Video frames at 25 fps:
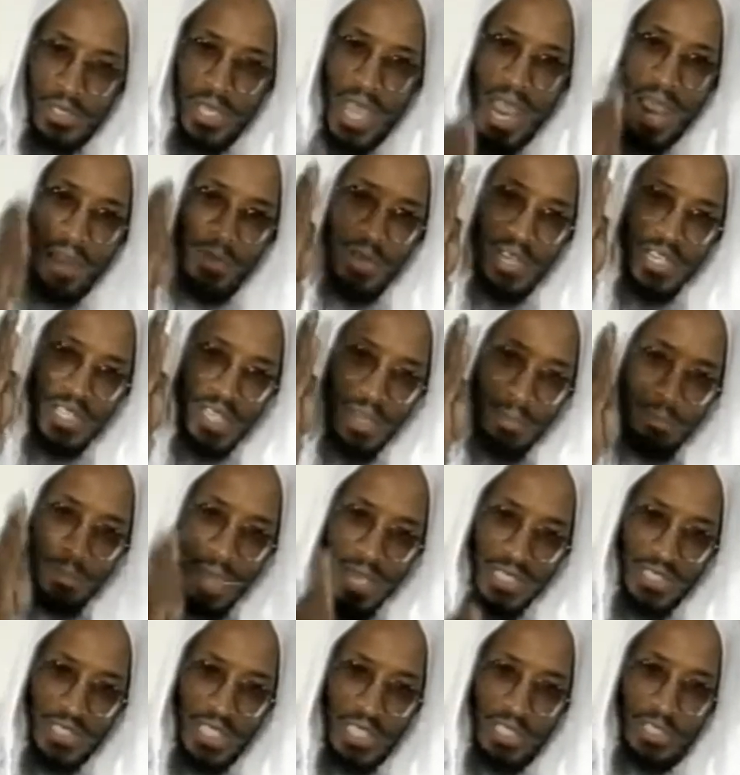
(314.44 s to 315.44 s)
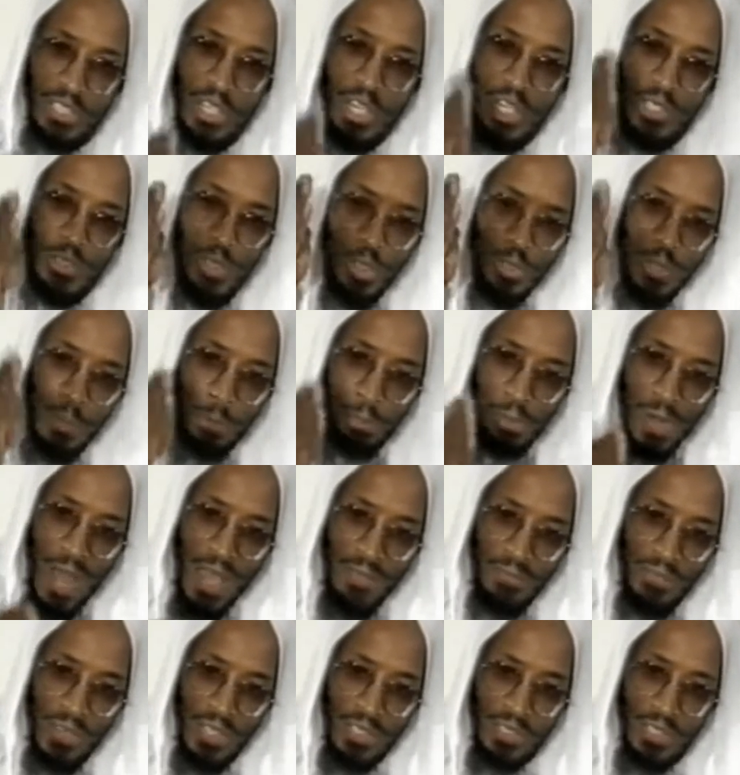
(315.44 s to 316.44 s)
carrying the message to the
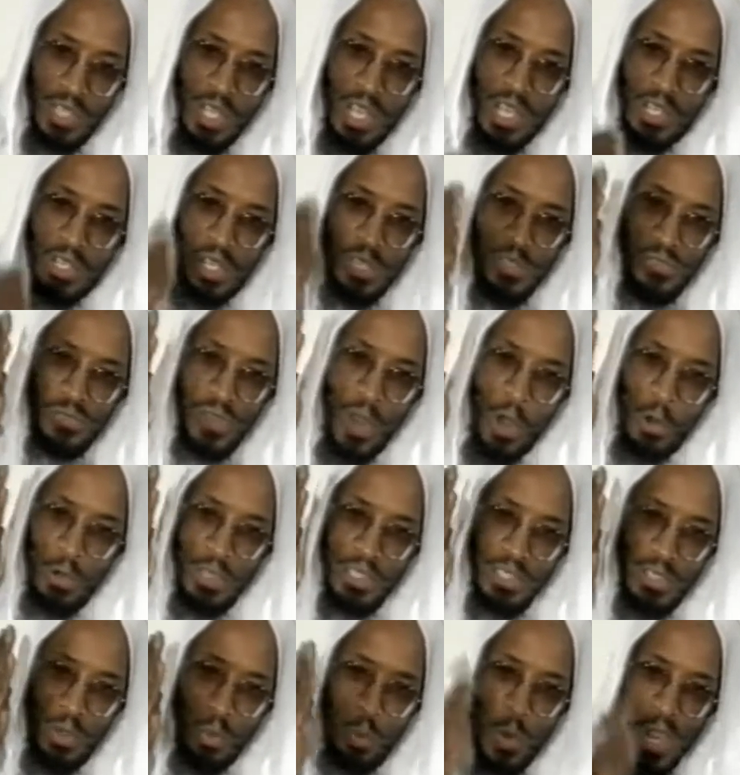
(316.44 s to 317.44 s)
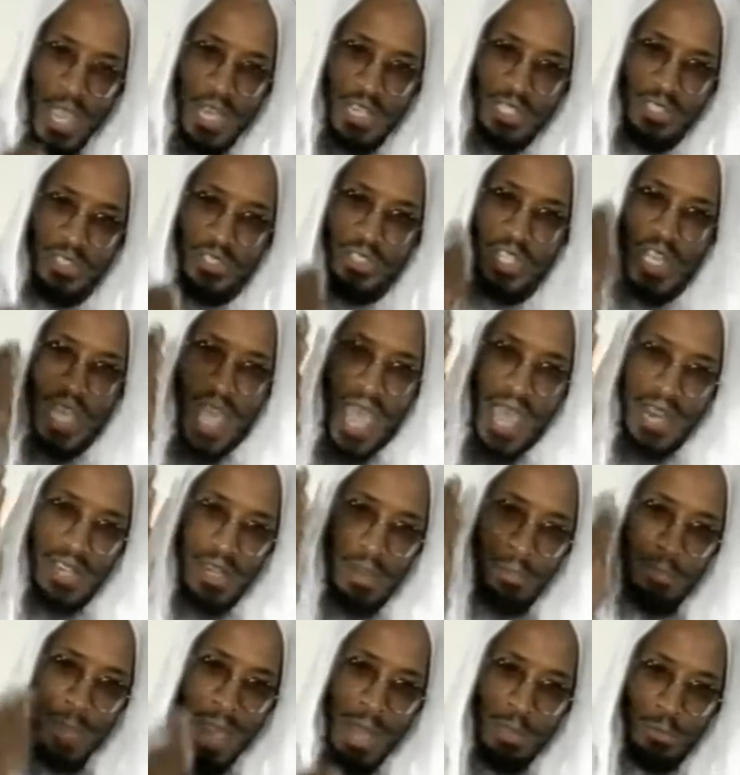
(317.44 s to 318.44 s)
prophets, controlling the winds
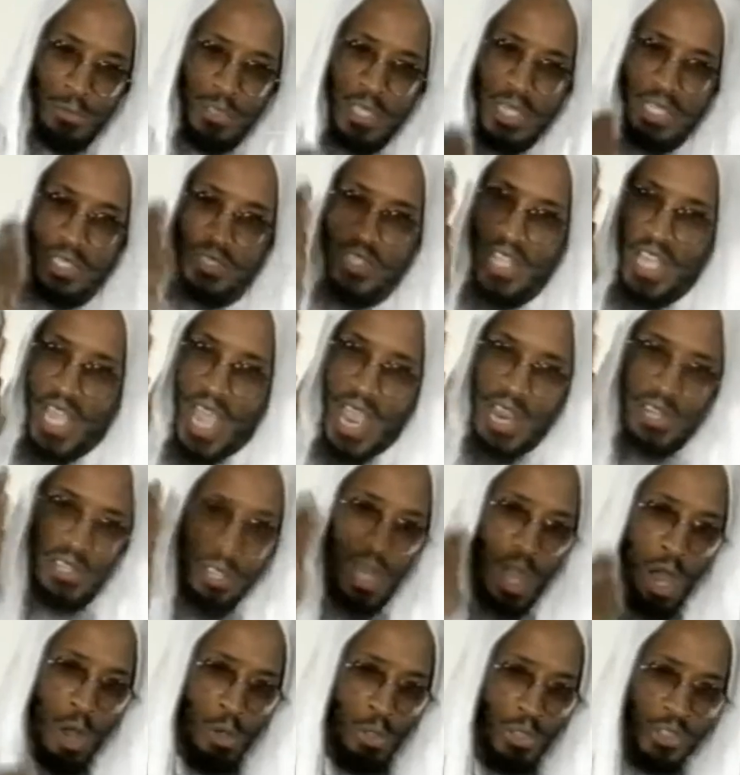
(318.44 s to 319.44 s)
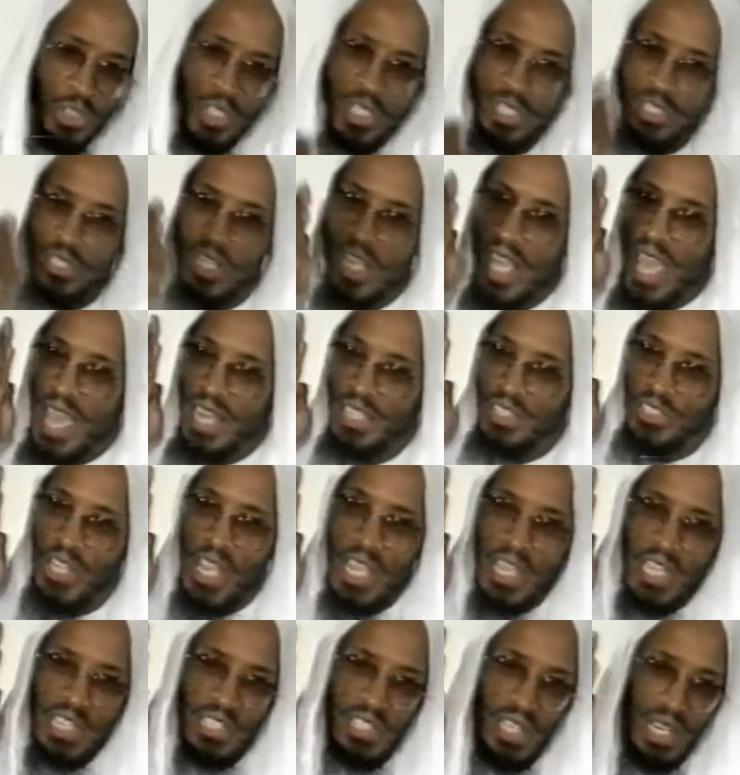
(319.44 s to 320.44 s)
and the mountains and the oceans, and
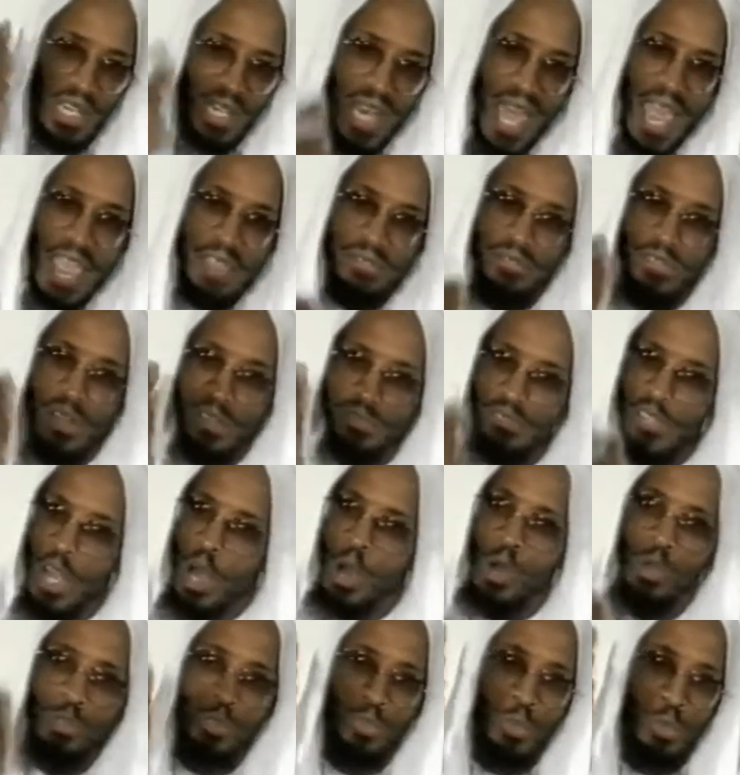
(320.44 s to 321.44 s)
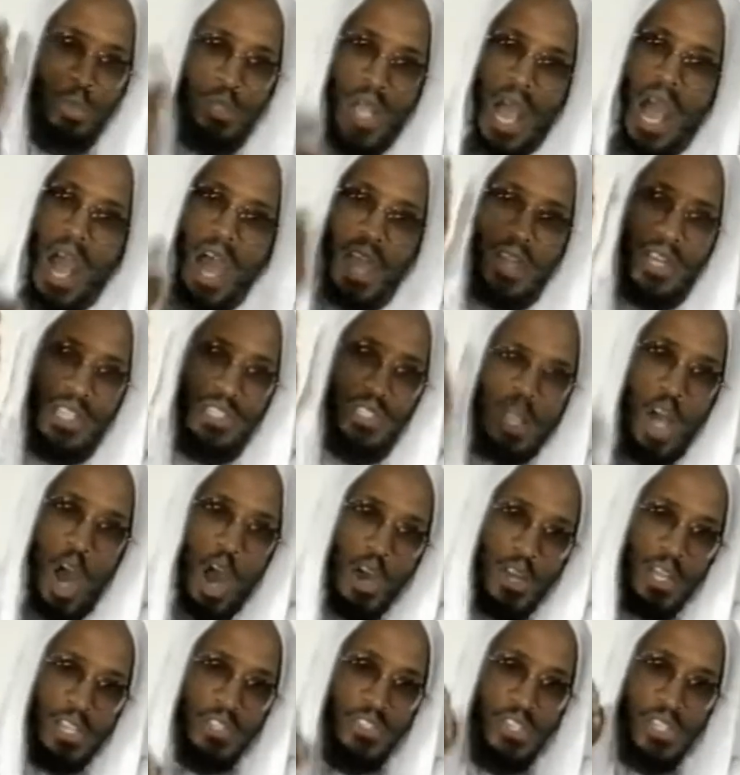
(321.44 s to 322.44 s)
taking the life of those who God has
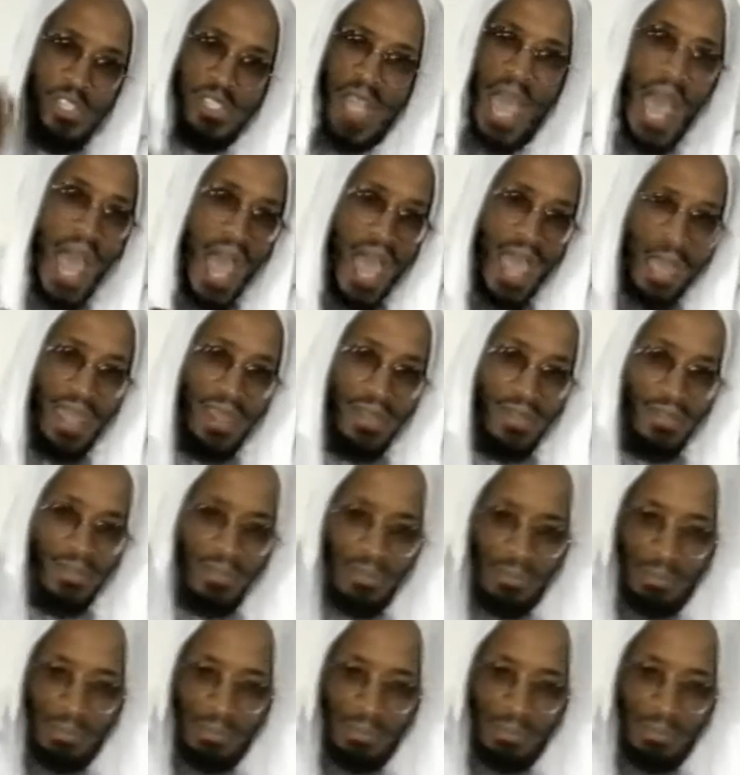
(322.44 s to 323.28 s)
ordered to die.